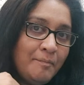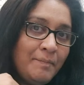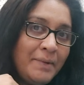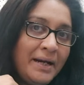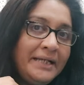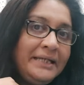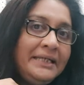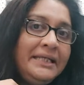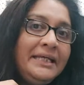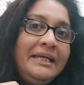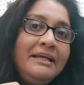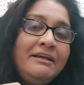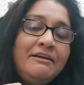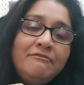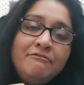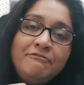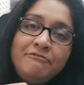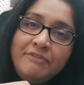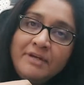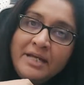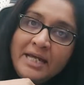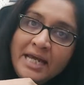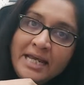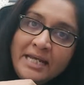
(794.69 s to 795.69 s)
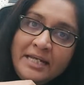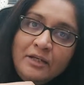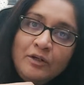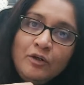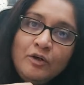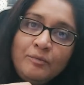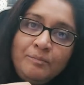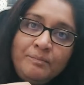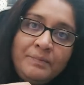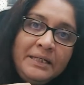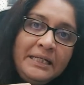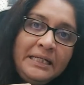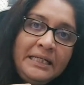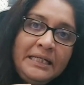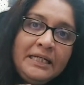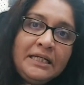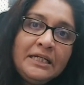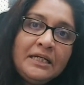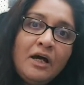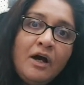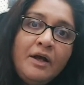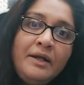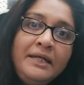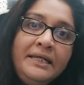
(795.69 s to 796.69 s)
but he very openly
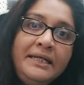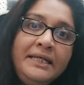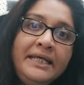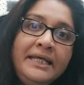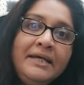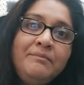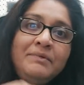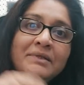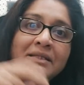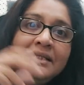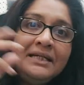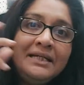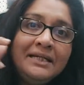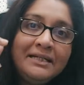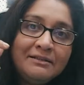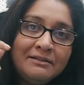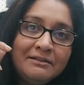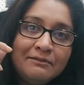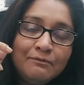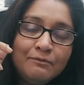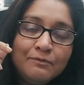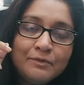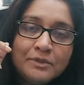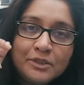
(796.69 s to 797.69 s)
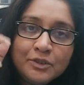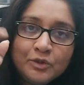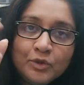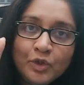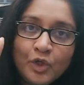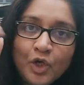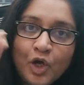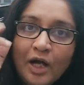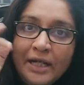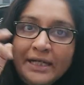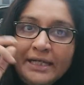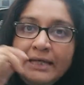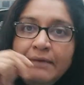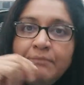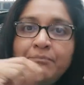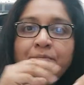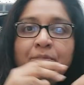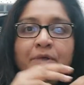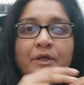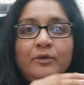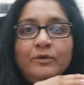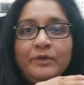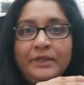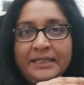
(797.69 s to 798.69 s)
condemned the so-called
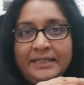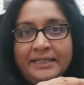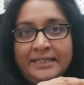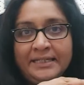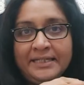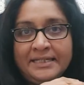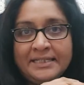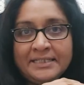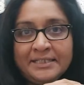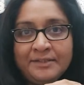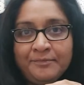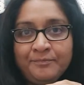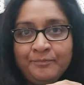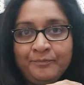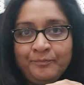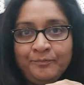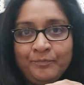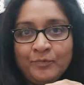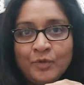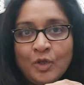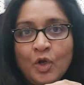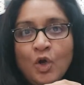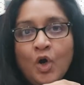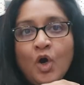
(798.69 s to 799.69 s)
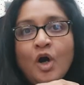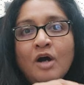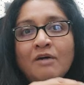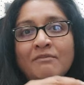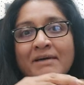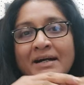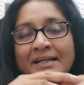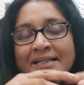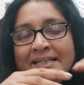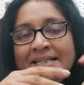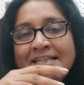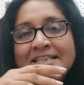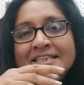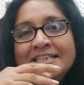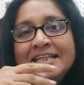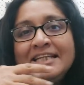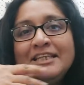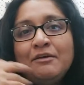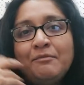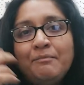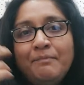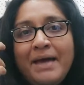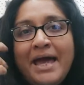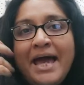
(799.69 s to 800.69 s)
impurities, or what he
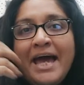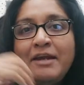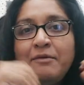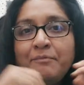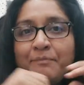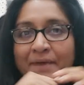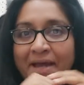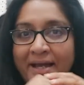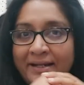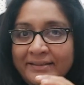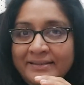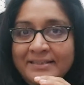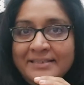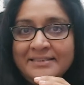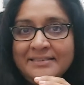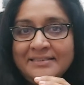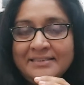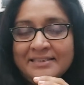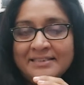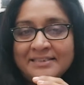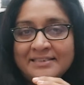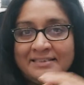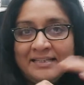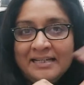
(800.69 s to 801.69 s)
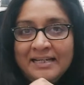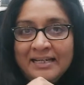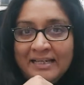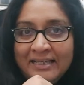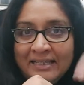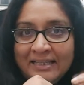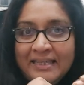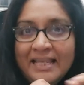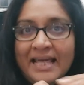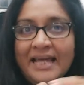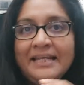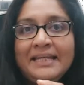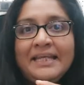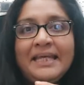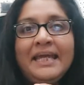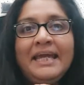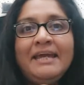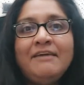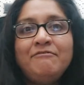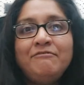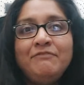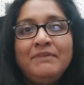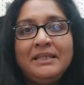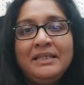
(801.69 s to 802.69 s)
said, the bad practices that
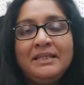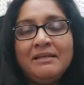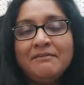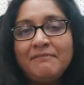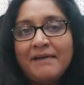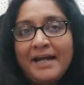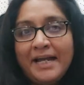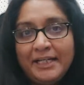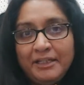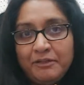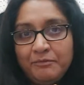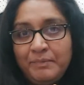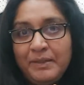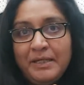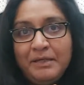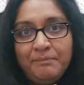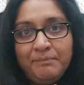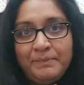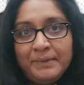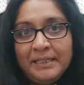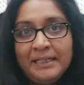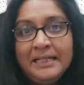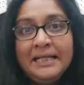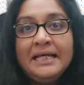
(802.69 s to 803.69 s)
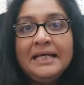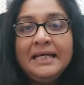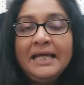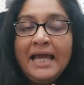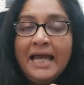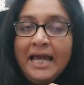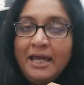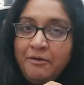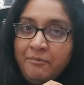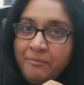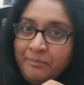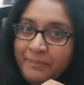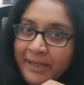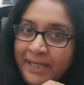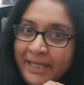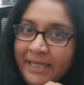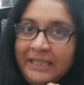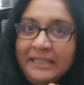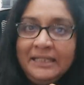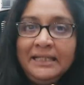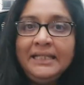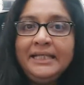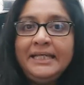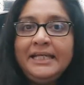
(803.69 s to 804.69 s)
came with the white people. And
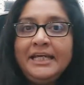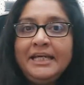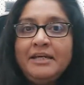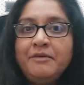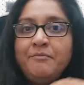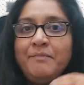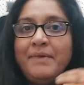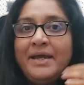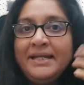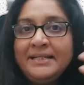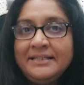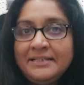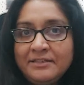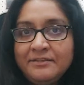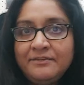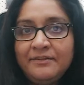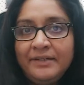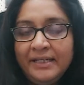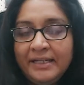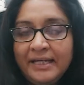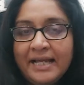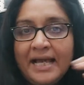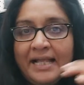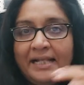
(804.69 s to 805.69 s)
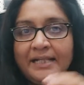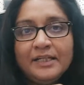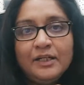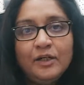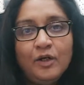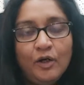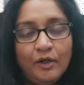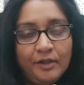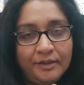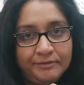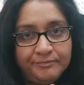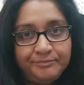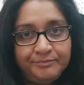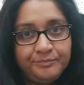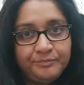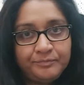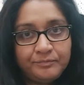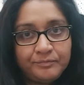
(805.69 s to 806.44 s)
mainly he meant drink, alcohol,